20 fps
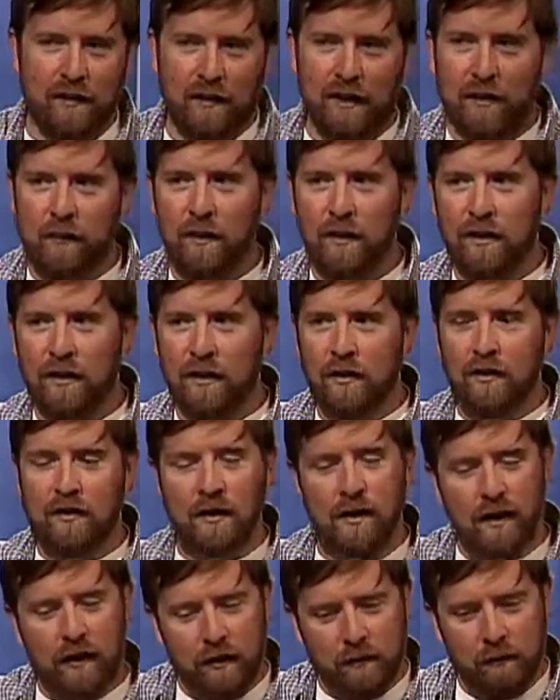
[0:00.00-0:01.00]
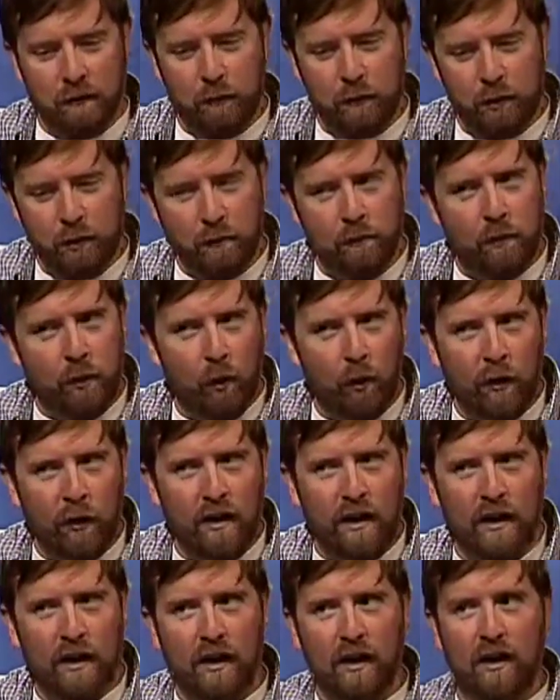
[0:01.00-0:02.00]
Denver and you say, were you born
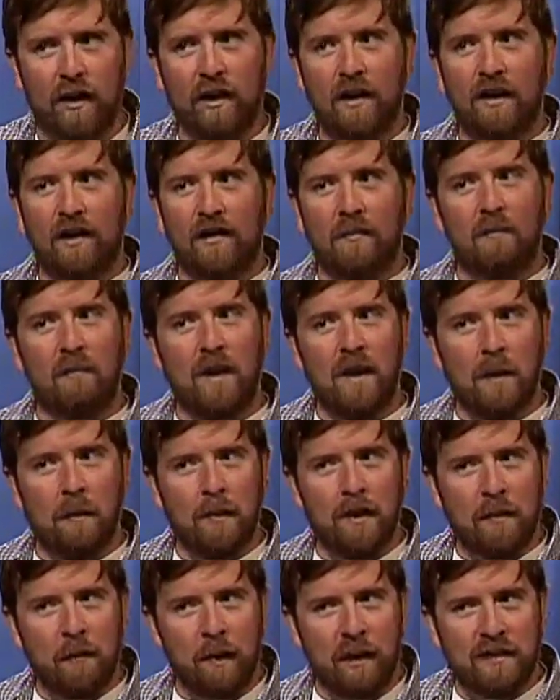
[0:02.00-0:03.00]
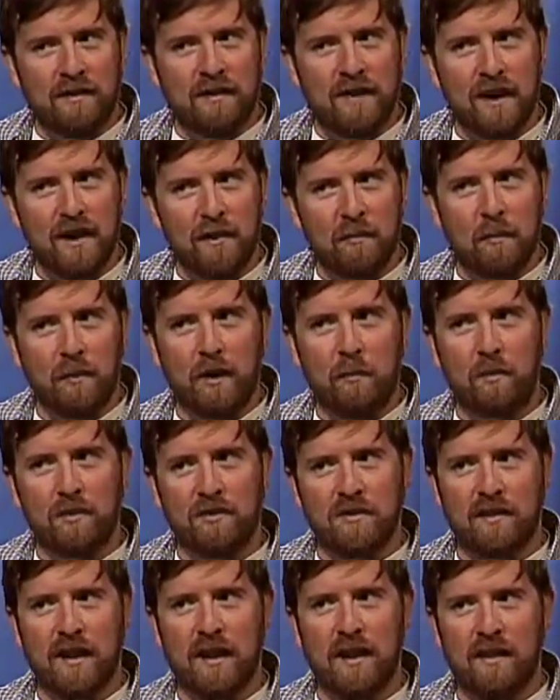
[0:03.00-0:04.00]
here? Maybe
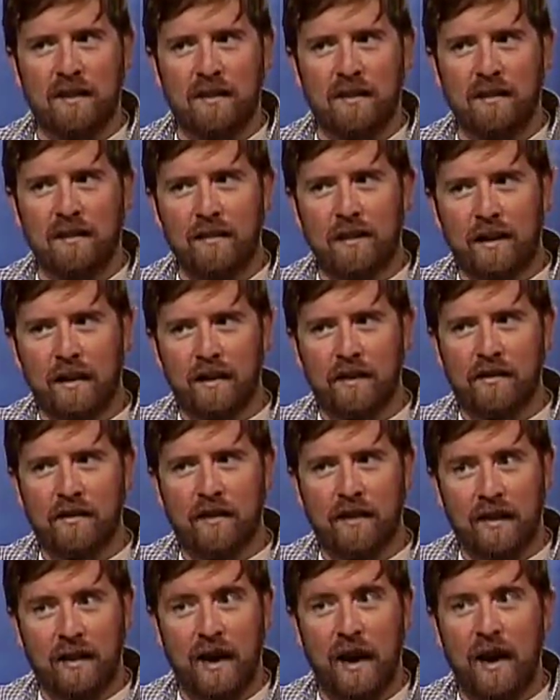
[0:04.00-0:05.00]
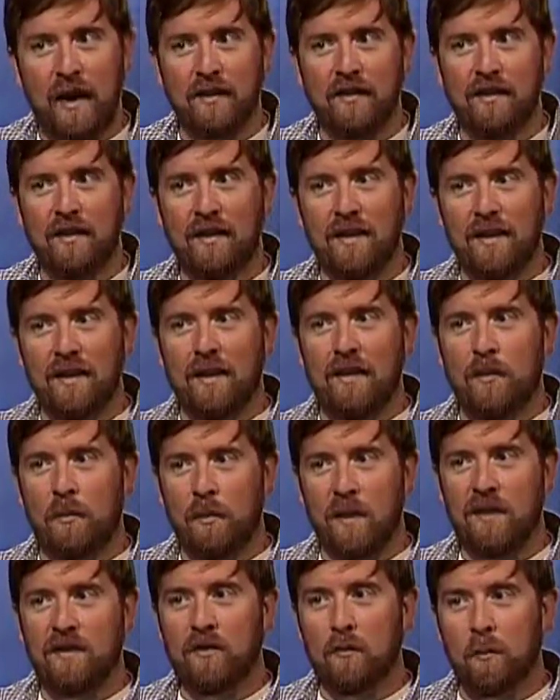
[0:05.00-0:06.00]
10-20% are going to say yes. The
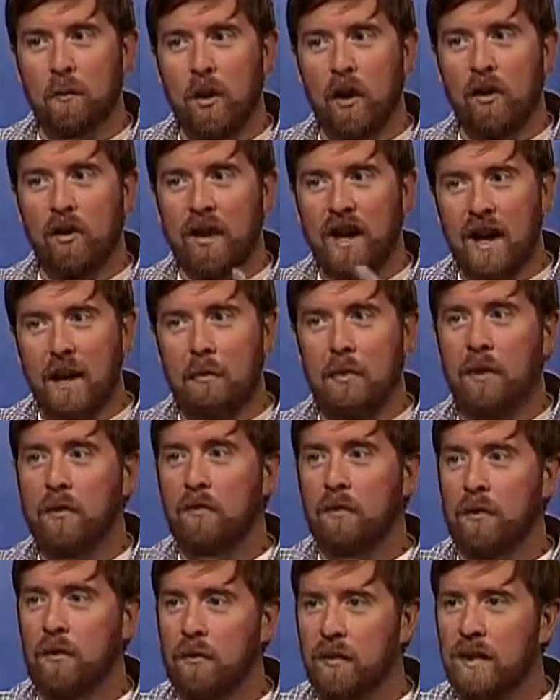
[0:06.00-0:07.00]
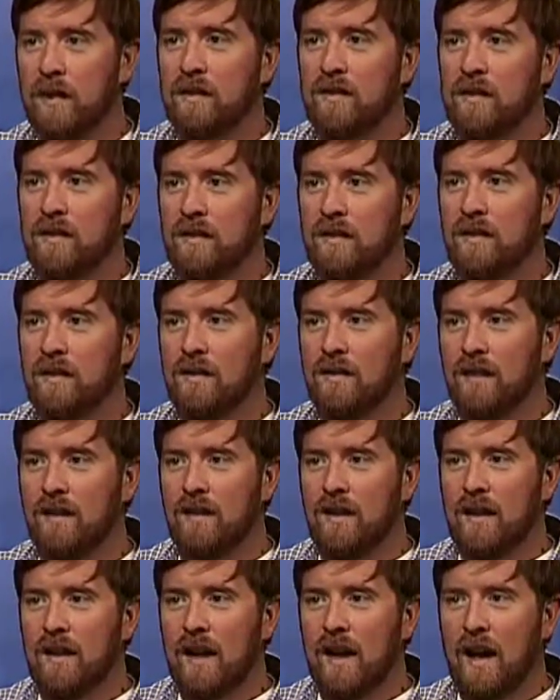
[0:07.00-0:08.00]
rest of them all came here for a reason.
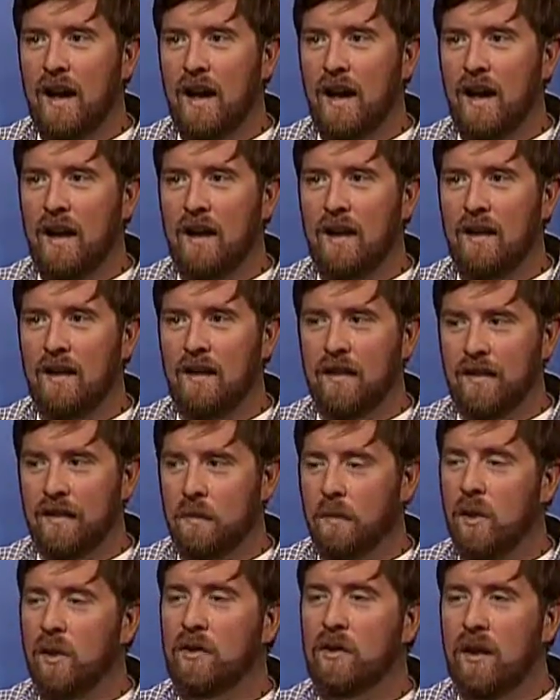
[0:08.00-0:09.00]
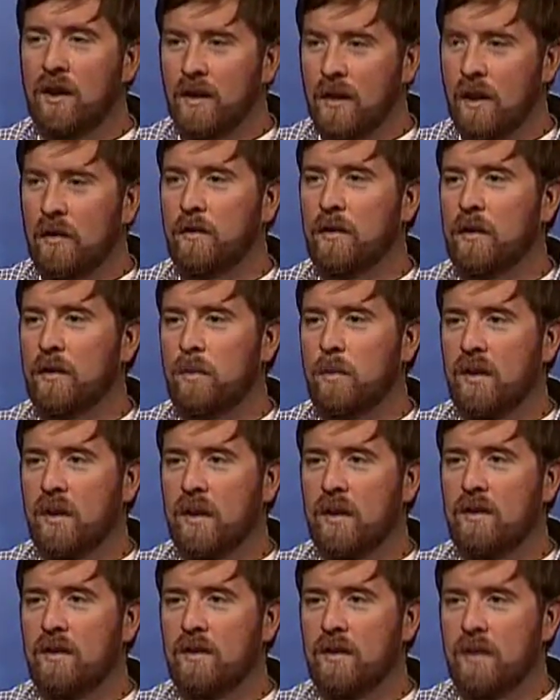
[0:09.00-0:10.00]
And it's because they love this
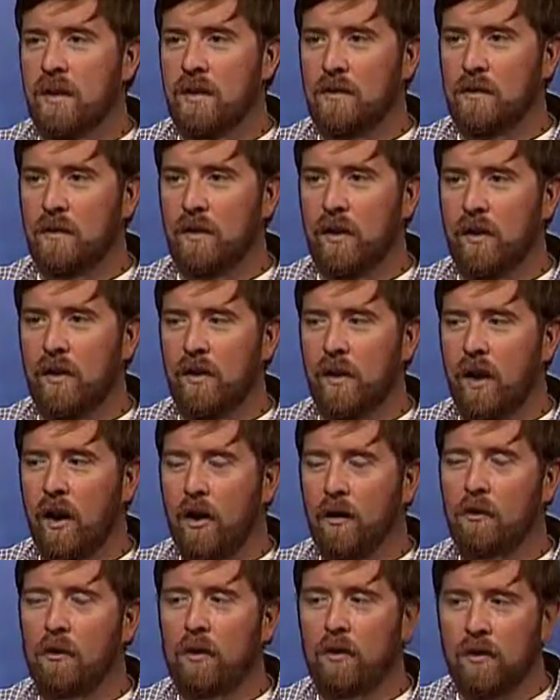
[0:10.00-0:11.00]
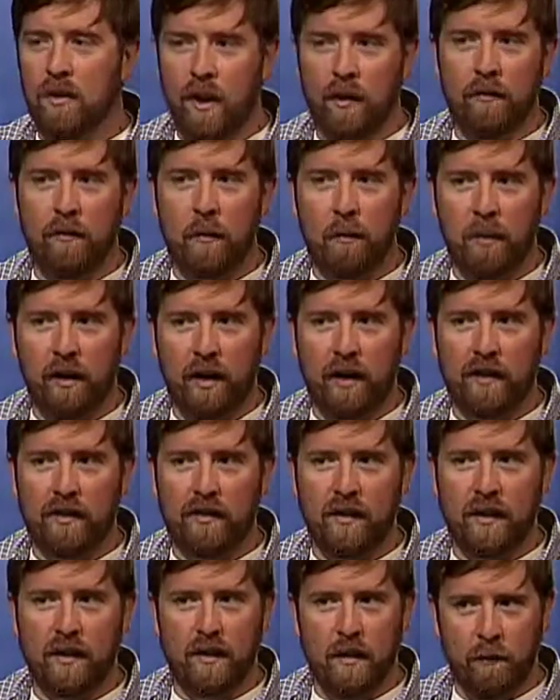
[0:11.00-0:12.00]
place, and so they also love the products
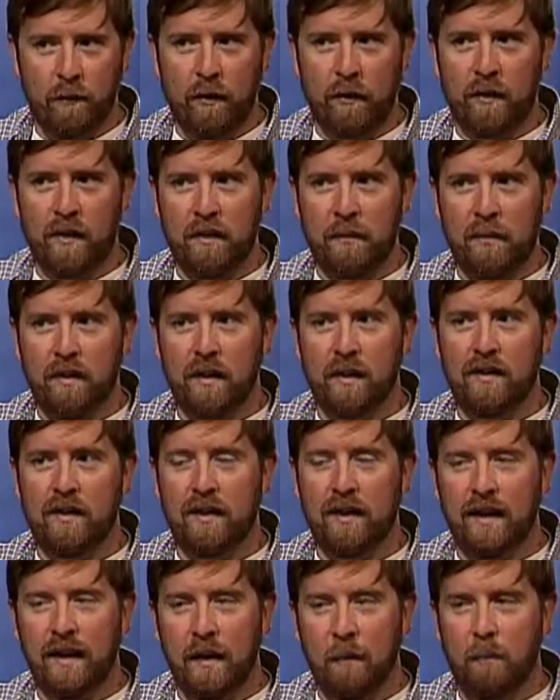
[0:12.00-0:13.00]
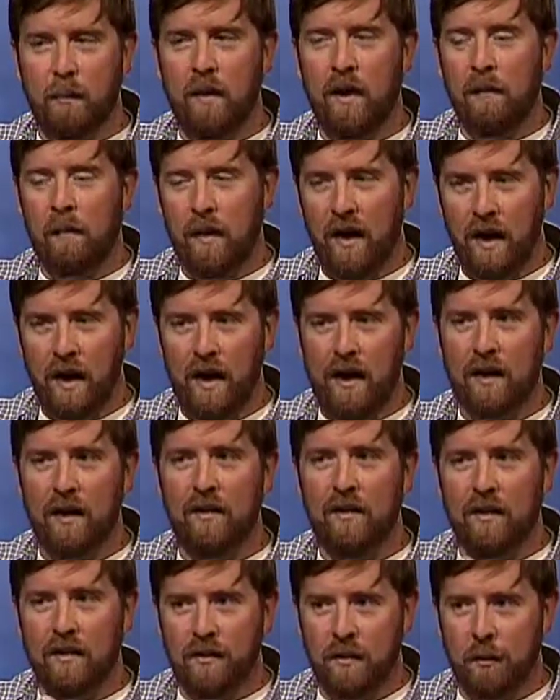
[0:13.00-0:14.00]
that come from this place, and they get behind it
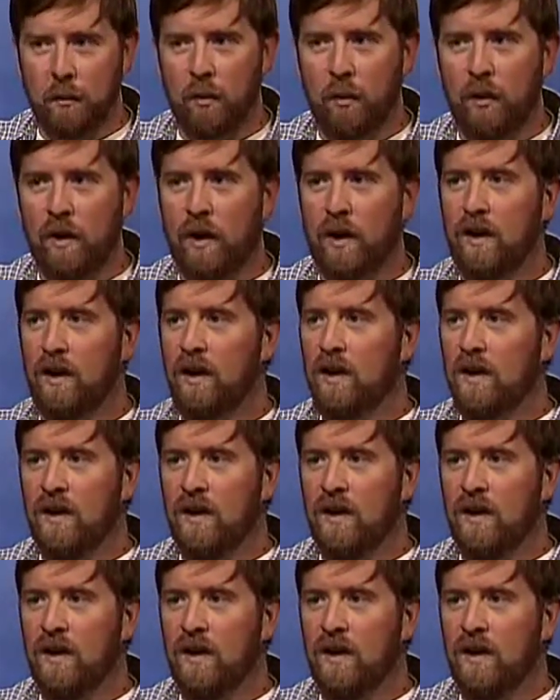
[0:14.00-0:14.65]
and they support it.